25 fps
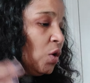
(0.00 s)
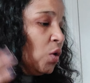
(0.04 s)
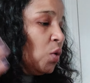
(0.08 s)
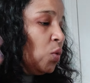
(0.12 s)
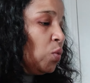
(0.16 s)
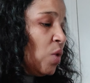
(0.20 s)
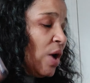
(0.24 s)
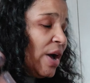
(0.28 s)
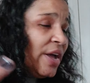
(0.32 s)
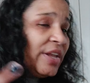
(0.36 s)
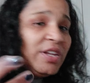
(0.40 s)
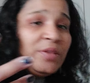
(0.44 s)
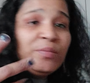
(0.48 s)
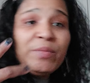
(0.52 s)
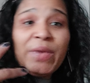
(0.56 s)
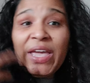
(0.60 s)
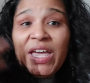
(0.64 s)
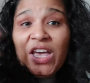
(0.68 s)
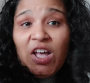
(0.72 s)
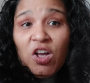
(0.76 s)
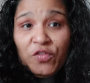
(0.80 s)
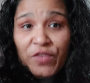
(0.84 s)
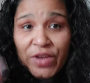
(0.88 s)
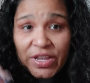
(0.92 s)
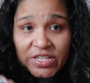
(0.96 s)
one, my
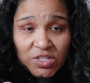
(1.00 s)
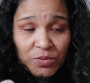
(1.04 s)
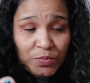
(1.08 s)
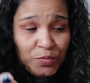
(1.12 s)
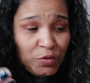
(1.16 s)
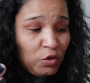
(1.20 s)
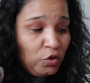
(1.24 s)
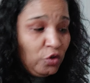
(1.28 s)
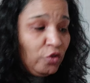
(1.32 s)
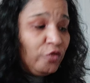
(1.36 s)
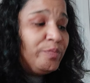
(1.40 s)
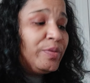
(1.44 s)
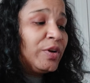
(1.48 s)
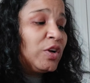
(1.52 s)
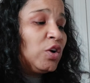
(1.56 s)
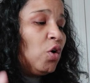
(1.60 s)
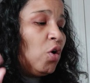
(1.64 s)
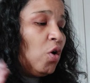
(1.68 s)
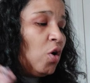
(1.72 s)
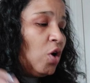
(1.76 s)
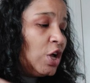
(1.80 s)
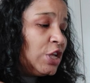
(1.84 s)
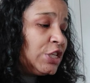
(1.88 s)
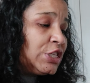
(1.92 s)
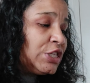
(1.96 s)
health has improved, but
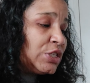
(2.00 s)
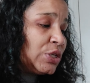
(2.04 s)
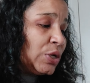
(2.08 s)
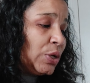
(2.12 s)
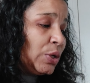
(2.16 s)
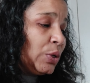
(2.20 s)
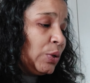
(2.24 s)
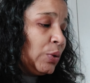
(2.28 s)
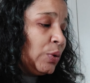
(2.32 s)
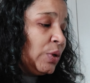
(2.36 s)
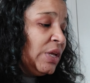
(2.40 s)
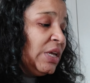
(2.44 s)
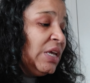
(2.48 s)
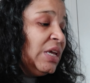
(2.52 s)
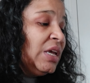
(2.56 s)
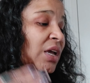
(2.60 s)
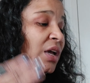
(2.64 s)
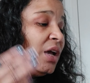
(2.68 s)
also